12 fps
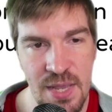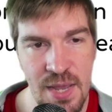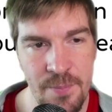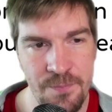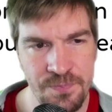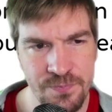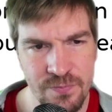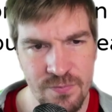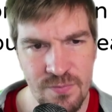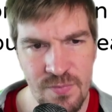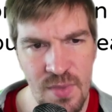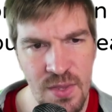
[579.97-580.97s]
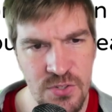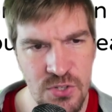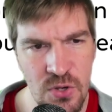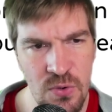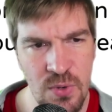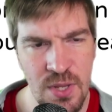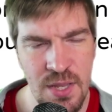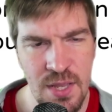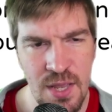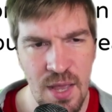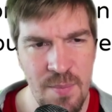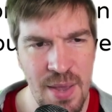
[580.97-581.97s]
But yeah, so
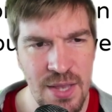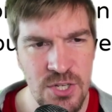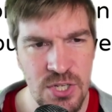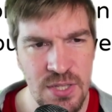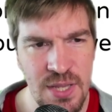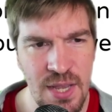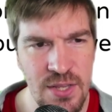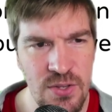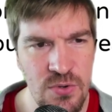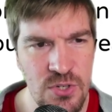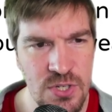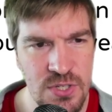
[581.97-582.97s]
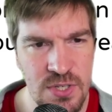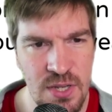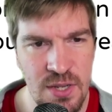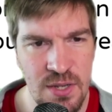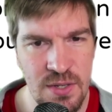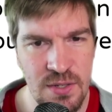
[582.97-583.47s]
imagine that you just